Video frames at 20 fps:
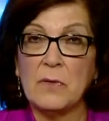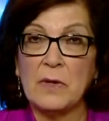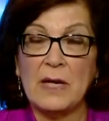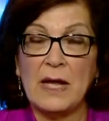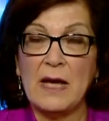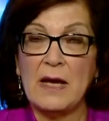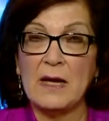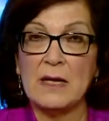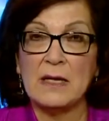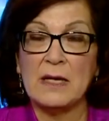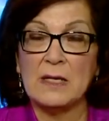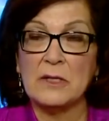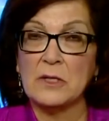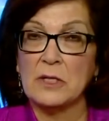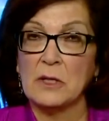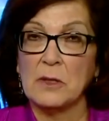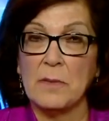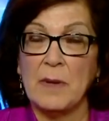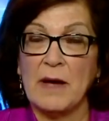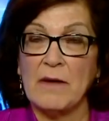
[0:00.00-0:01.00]
we'd had
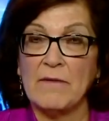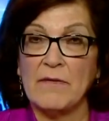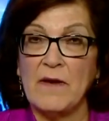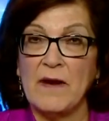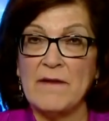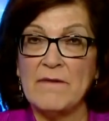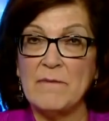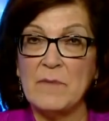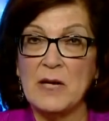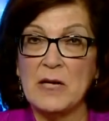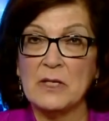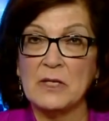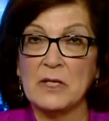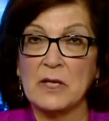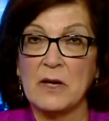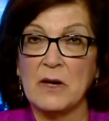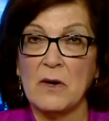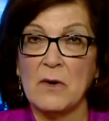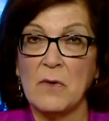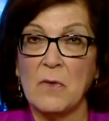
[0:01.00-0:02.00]
until about 5 minutes
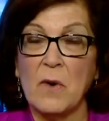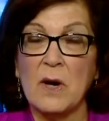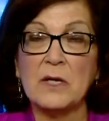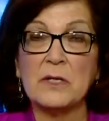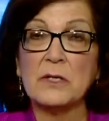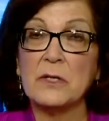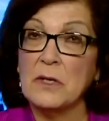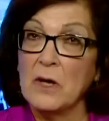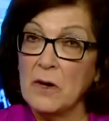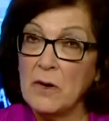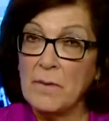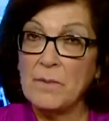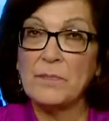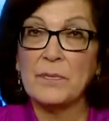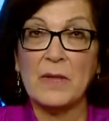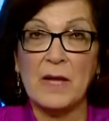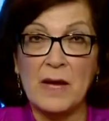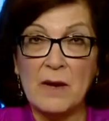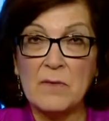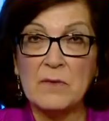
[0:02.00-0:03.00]
ago was, no,
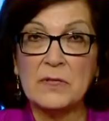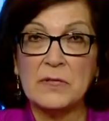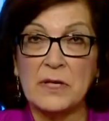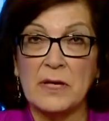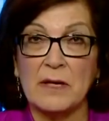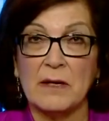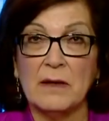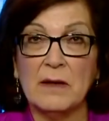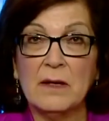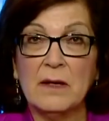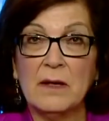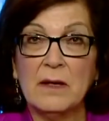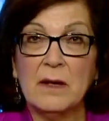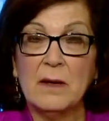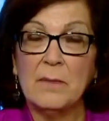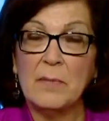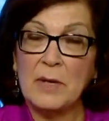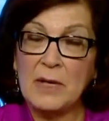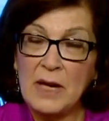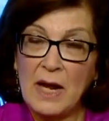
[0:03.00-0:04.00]
that was it.
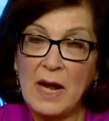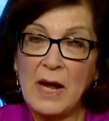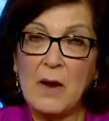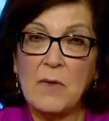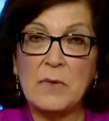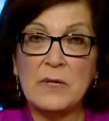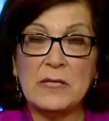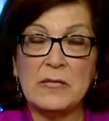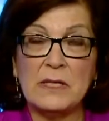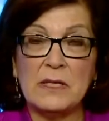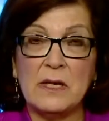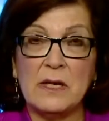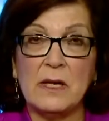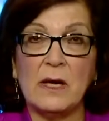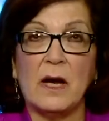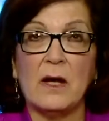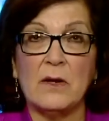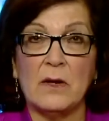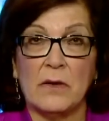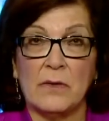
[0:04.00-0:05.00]
But now we see
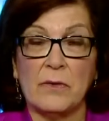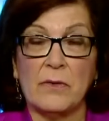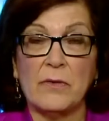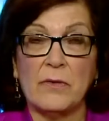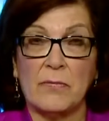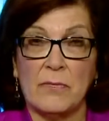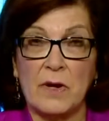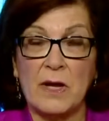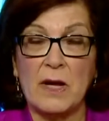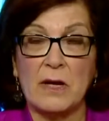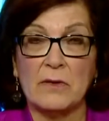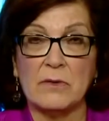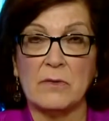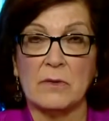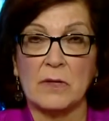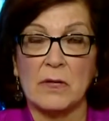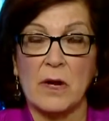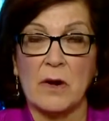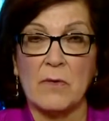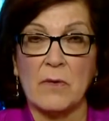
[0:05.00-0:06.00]
another
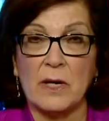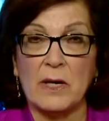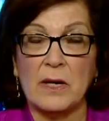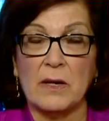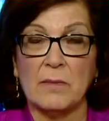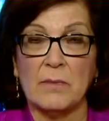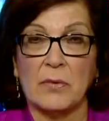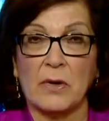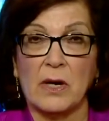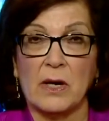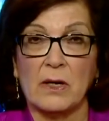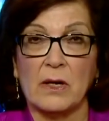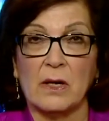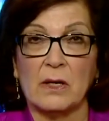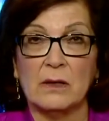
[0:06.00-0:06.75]
300 going in, Brianna.